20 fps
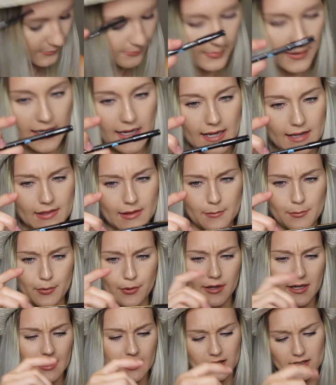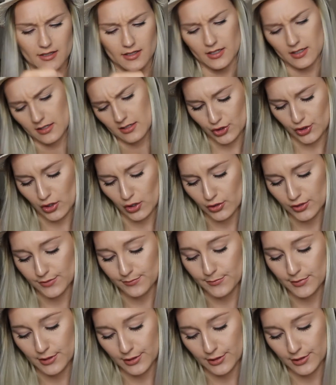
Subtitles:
by the brand Jante